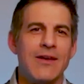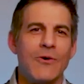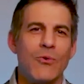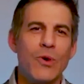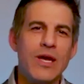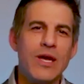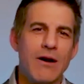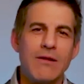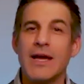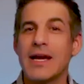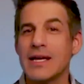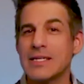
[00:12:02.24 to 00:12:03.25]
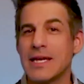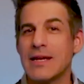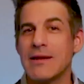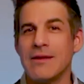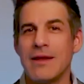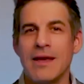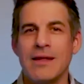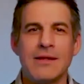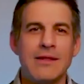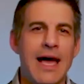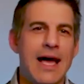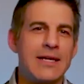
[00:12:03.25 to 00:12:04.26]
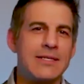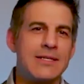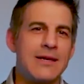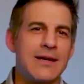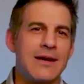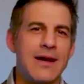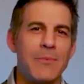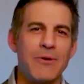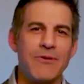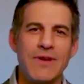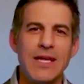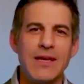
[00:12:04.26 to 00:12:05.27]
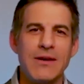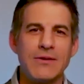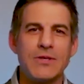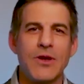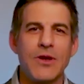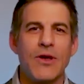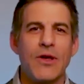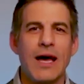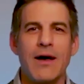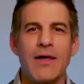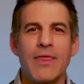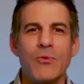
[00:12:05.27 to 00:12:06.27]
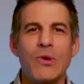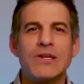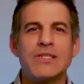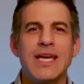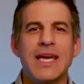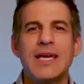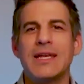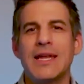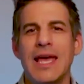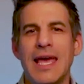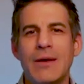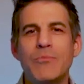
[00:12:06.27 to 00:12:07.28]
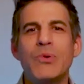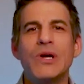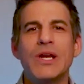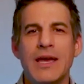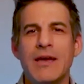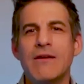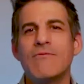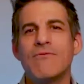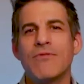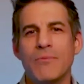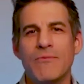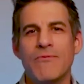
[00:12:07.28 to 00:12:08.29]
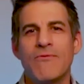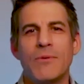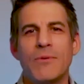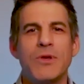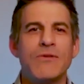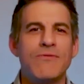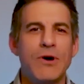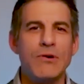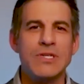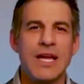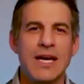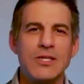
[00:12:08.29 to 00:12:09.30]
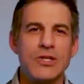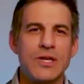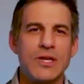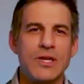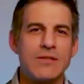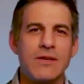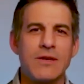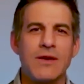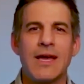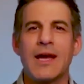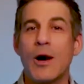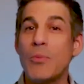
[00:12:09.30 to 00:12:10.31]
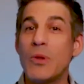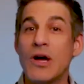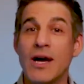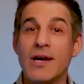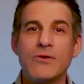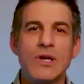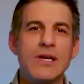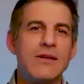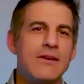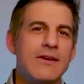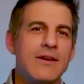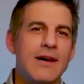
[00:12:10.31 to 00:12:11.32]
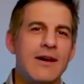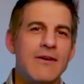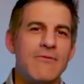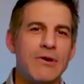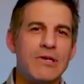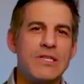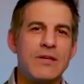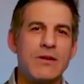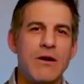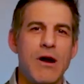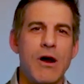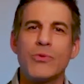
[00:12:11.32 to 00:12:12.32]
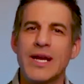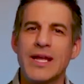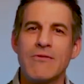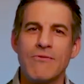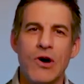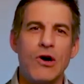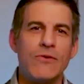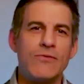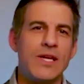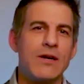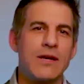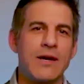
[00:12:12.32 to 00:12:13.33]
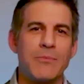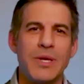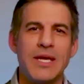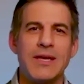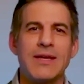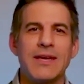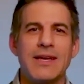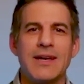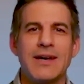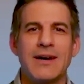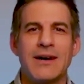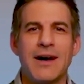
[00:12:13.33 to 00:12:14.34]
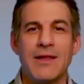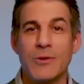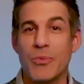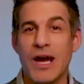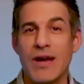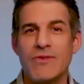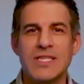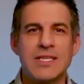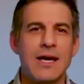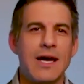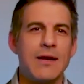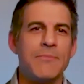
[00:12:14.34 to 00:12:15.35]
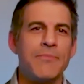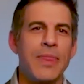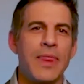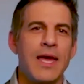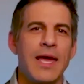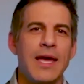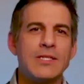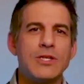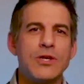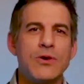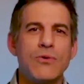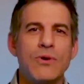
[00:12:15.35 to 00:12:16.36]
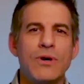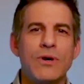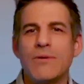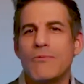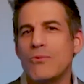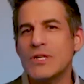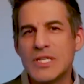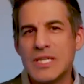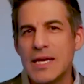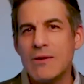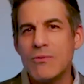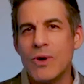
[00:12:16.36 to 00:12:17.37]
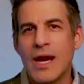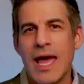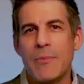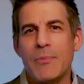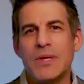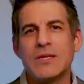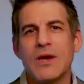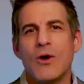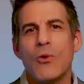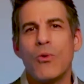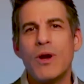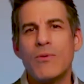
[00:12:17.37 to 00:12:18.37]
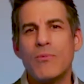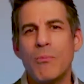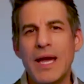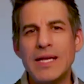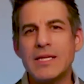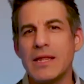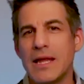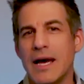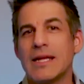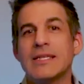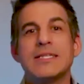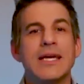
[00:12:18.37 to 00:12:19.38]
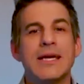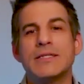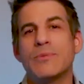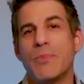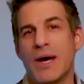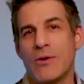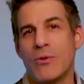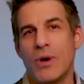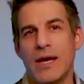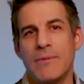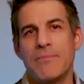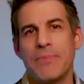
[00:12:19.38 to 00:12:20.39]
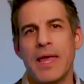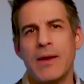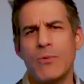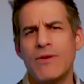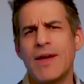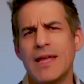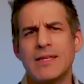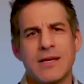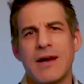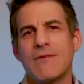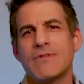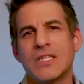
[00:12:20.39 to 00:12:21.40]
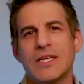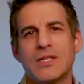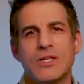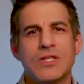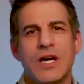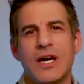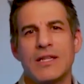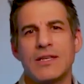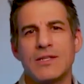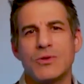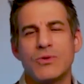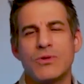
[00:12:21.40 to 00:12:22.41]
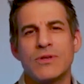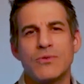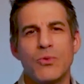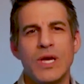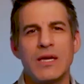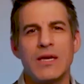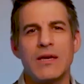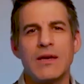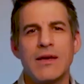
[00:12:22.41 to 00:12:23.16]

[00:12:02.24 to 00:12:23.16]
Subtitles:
we are, like I said in the last couple of videos, that we're taking input in from you folks, not just the couple hundred folks that are already involved in our company on the private side. And so we'll see what happens. What makes a lot of sense, by the way, and we've had this conversation, Todd, this week,